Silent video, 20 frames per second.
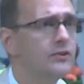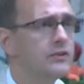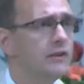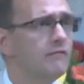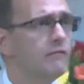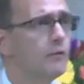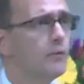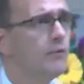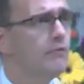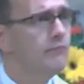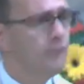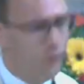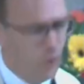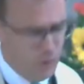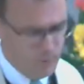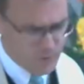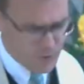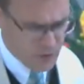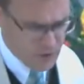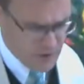of the
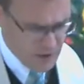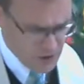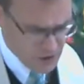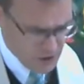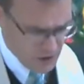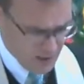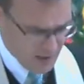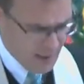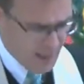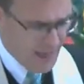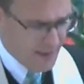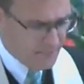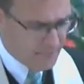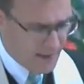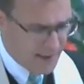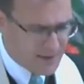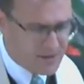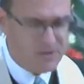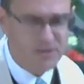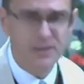Reformed tradition,
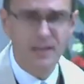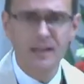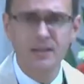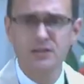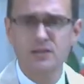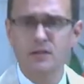make sense